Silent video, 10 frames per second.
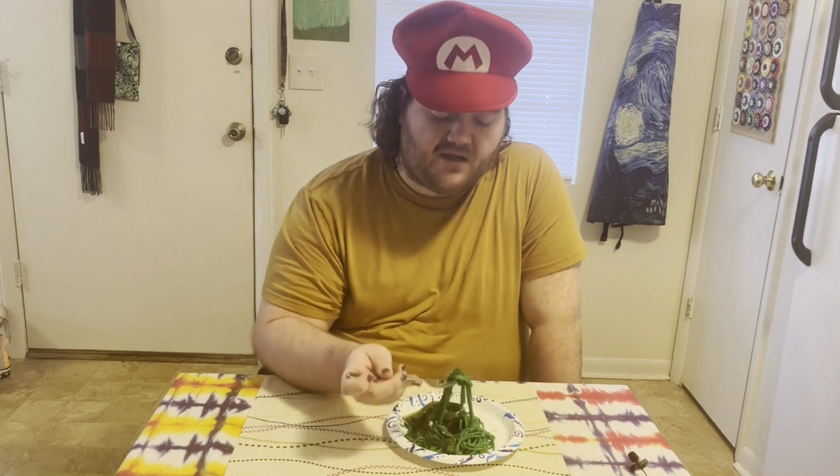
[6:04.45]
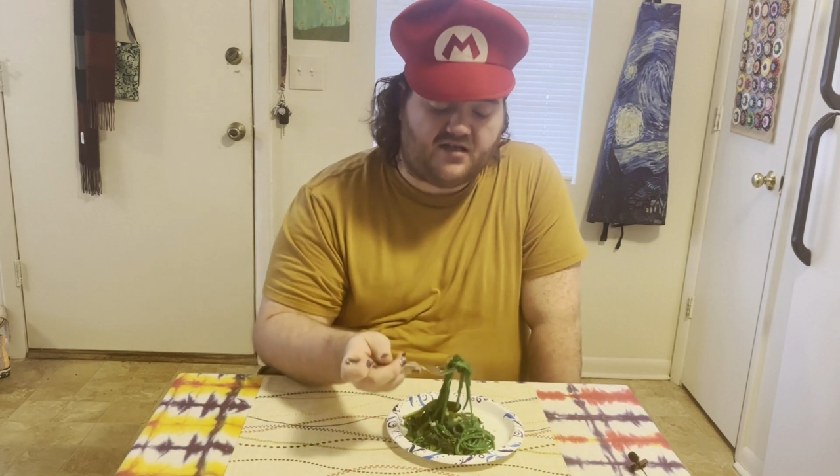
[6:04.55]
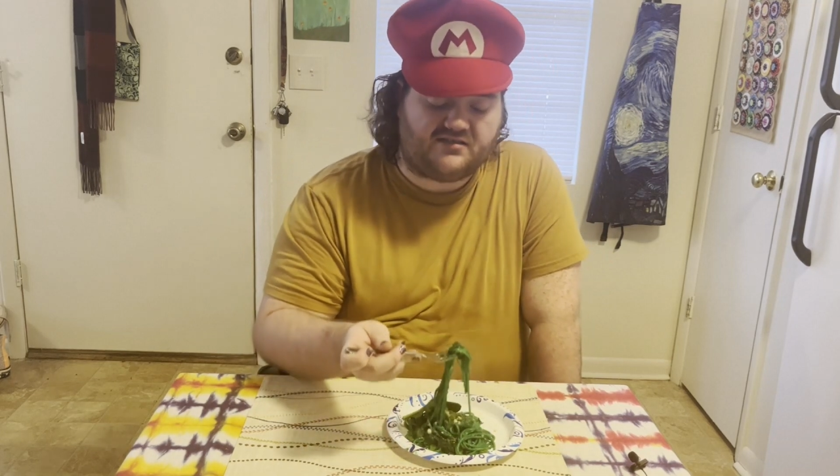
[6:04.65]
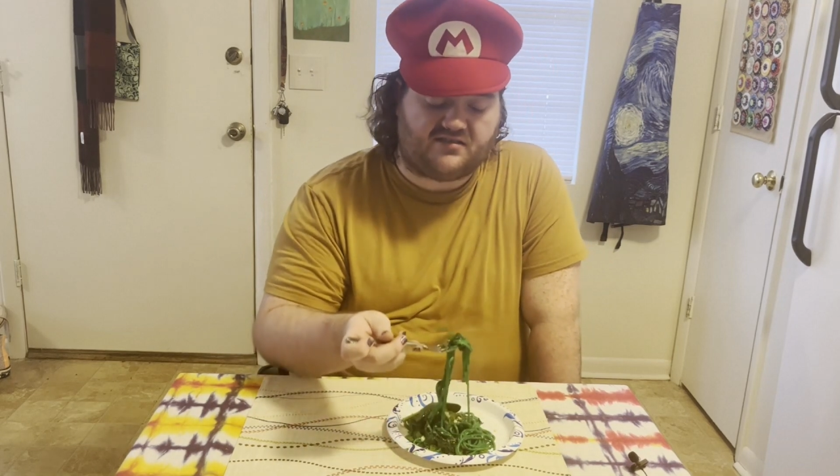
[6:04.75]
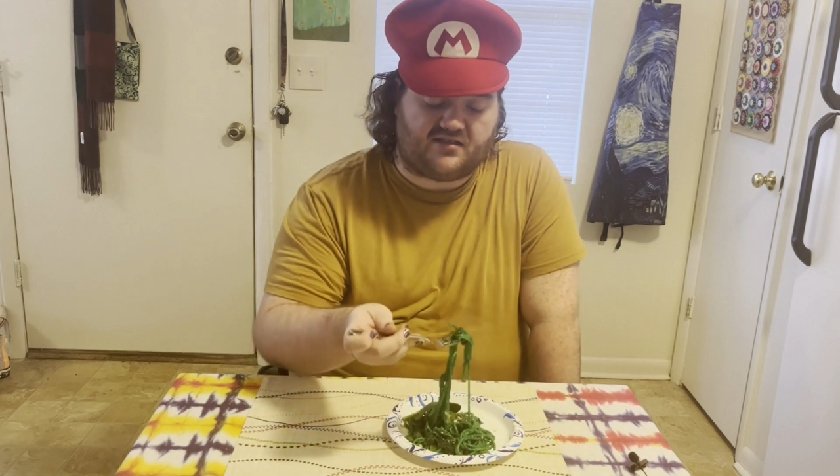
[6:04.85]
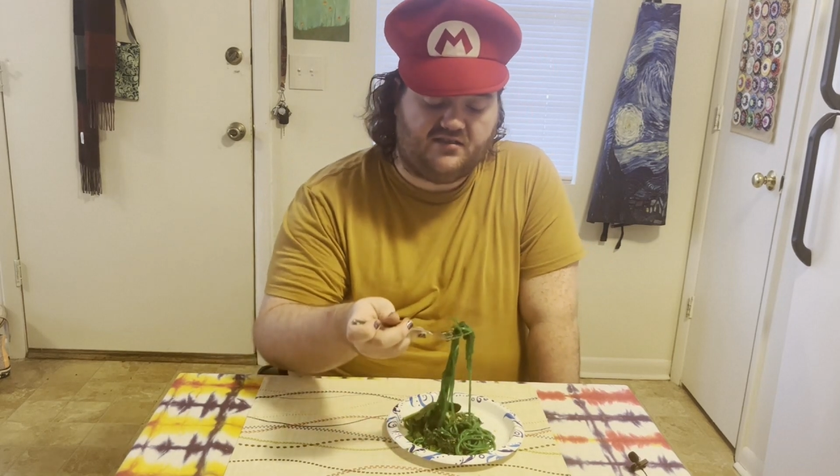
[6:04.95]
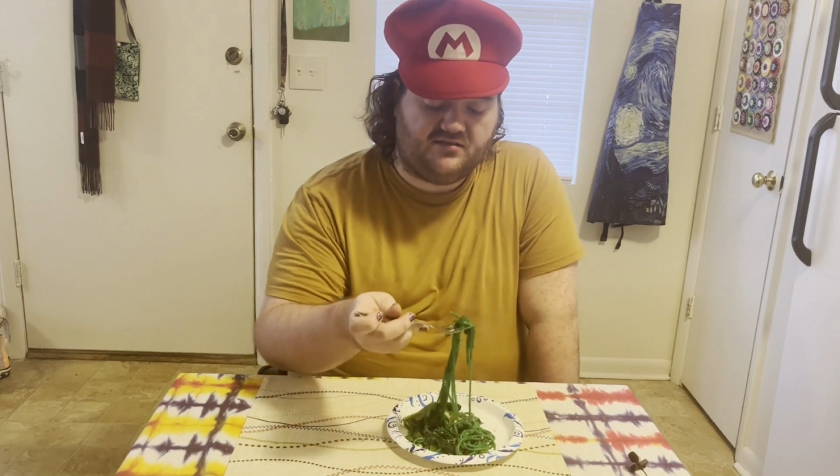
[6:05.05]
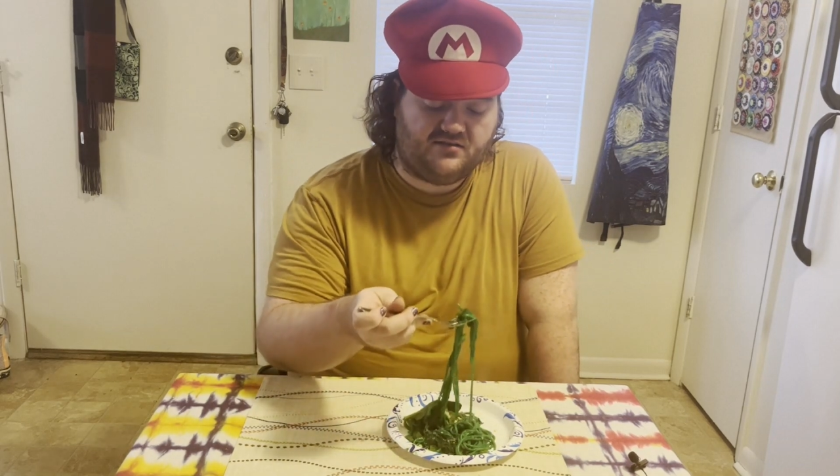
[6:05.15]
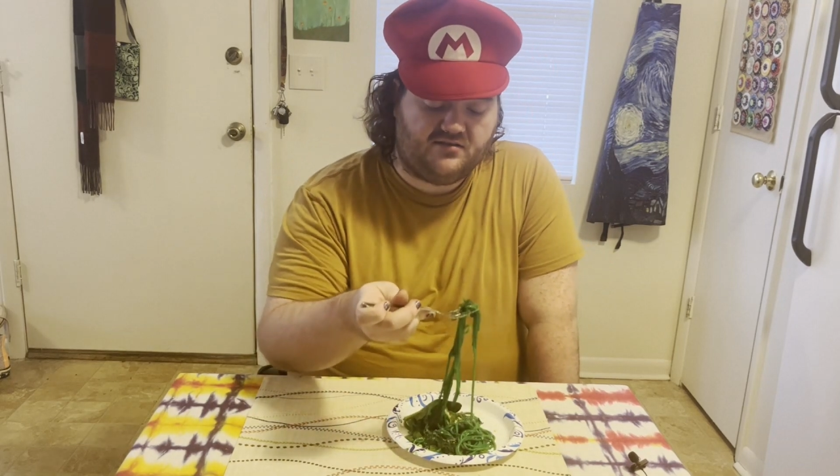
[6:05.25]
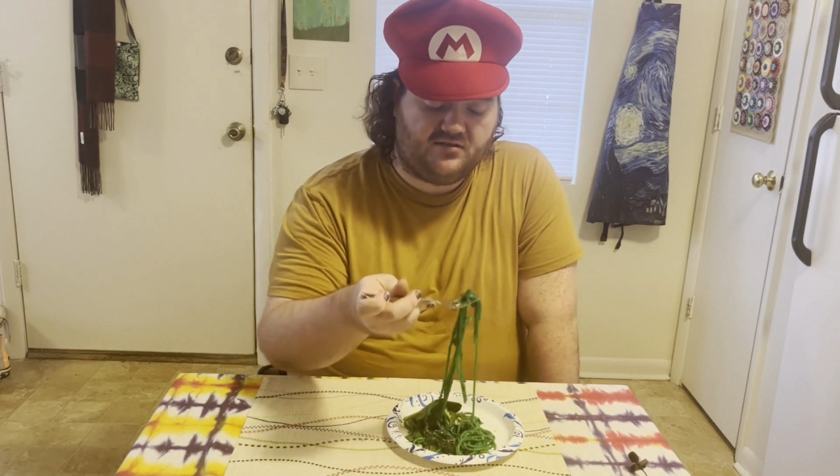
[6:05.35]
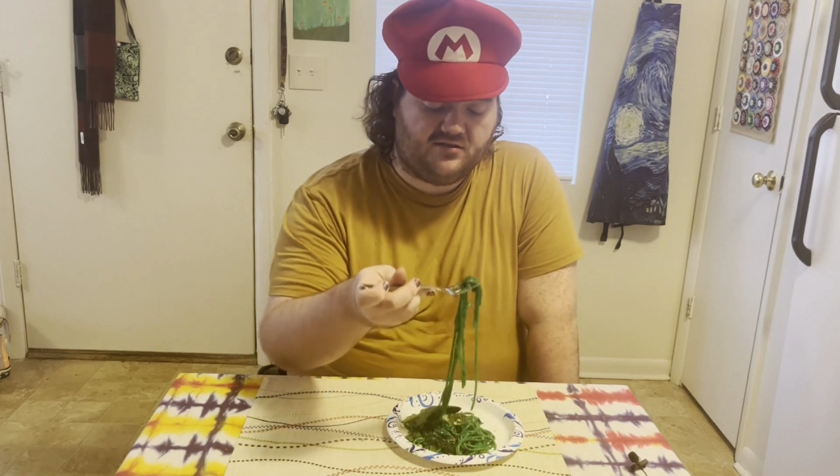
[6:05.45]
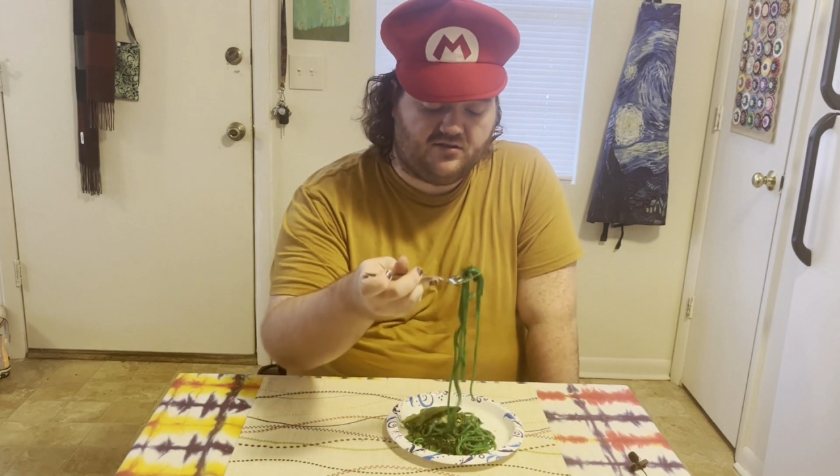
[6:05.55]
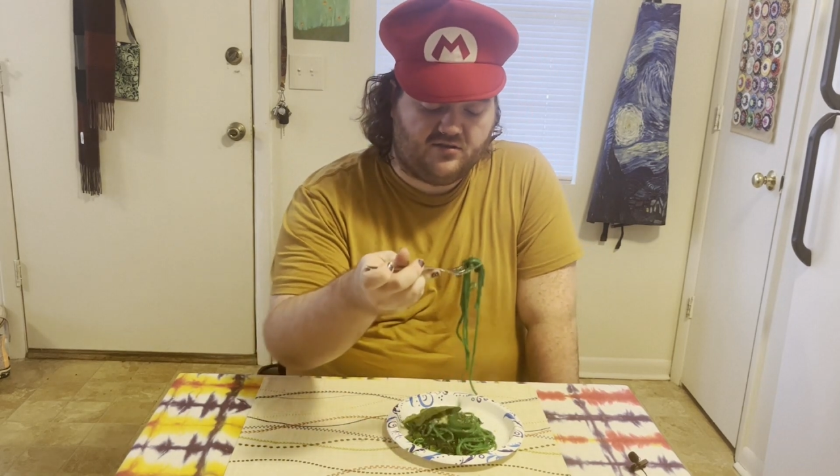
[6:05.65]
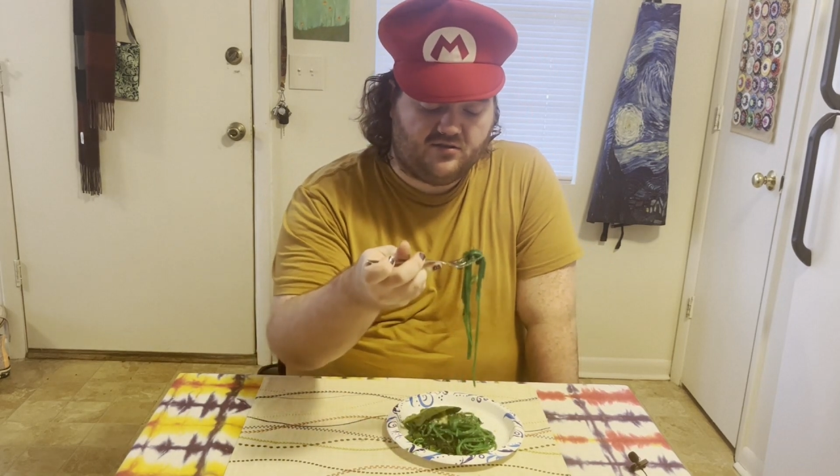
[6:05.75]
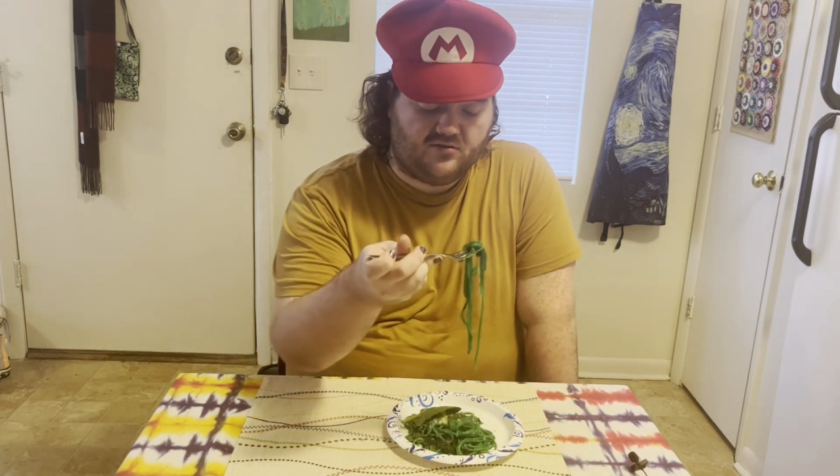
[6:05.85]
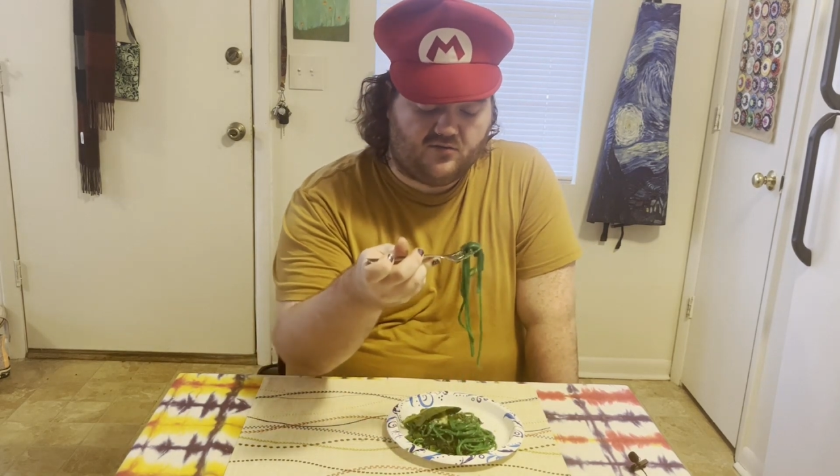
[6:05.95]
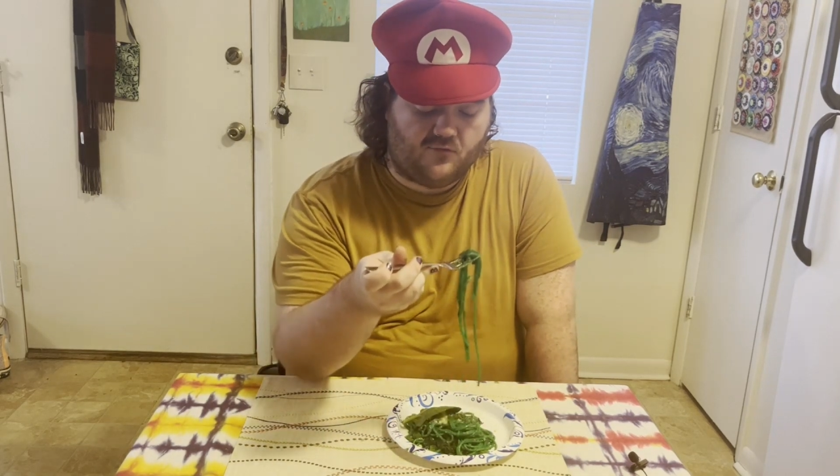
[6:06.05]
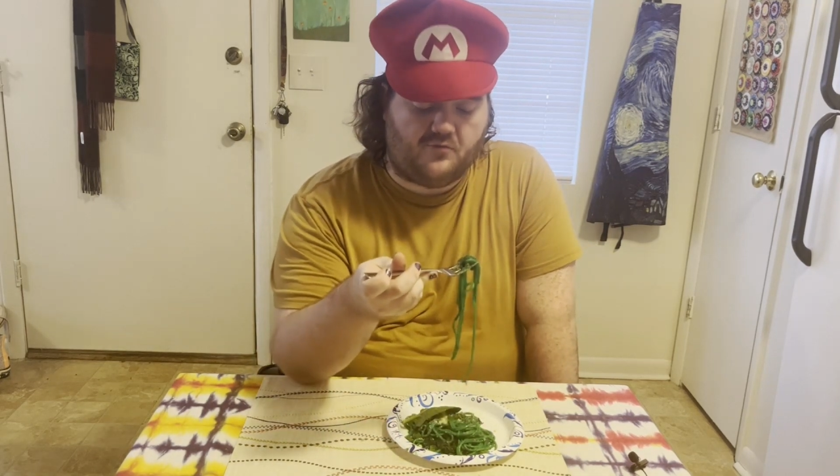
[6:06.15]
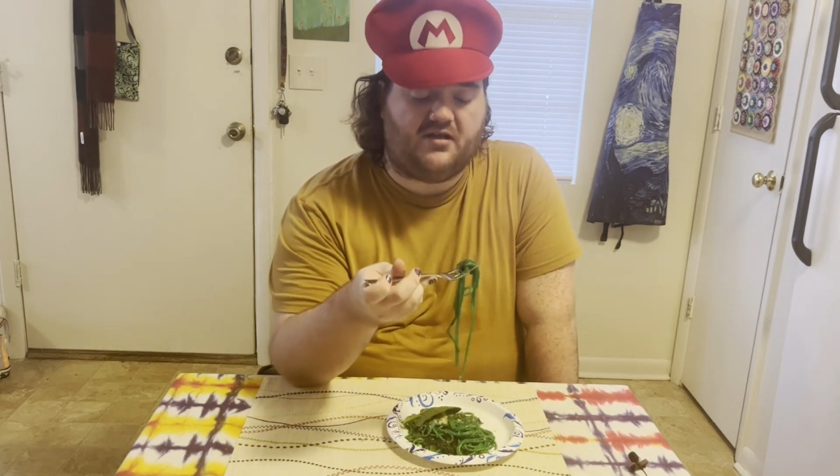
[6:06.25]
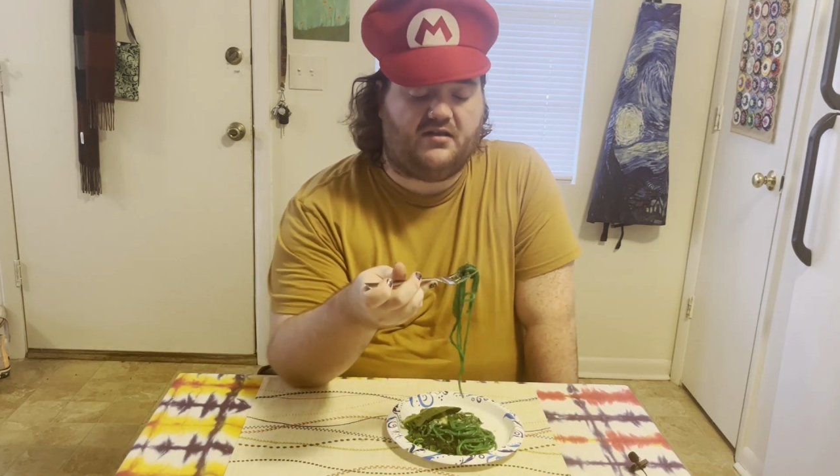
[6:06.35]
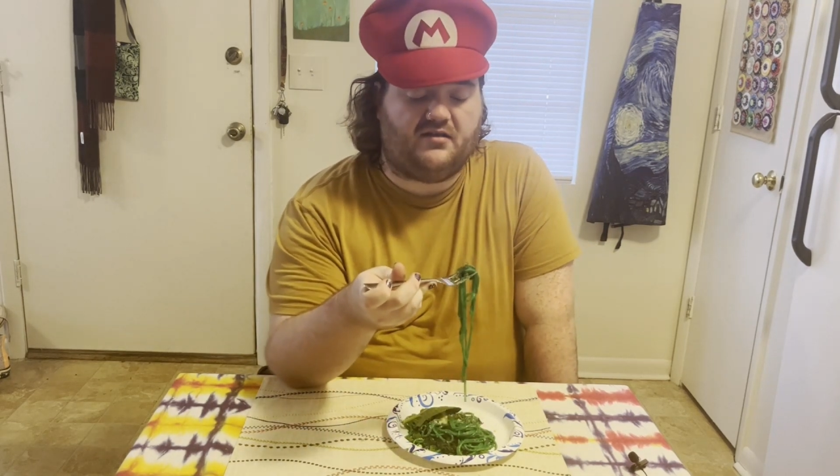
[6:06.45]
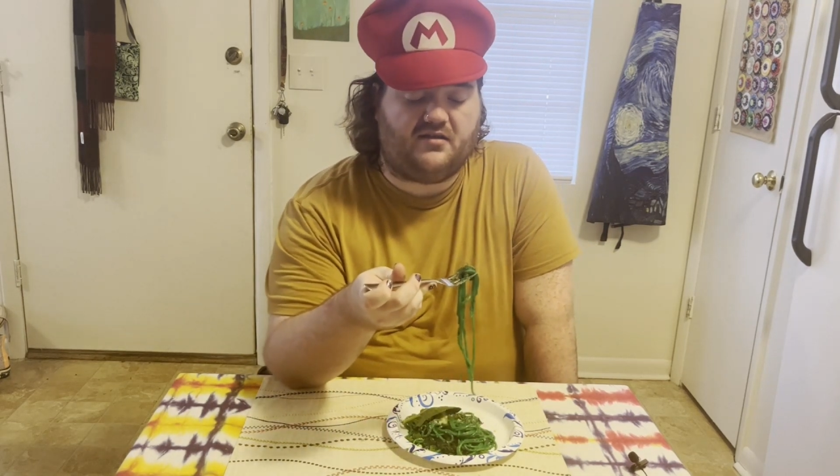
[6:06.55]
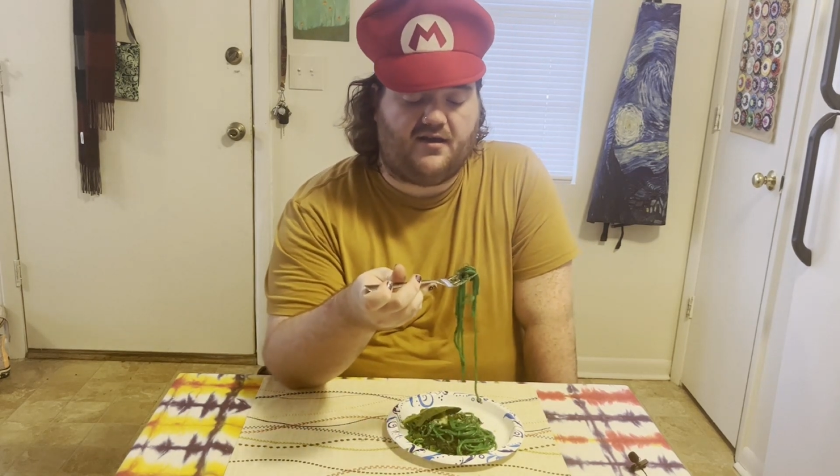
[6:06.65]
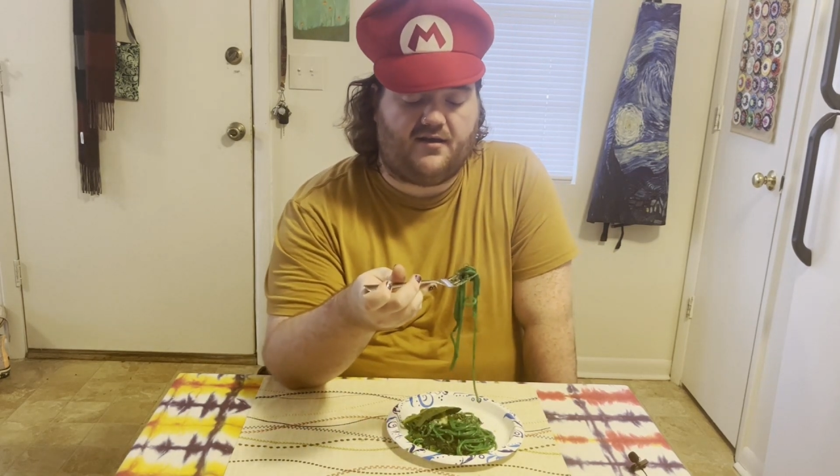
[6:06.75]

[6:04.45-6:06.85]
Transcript: pasta with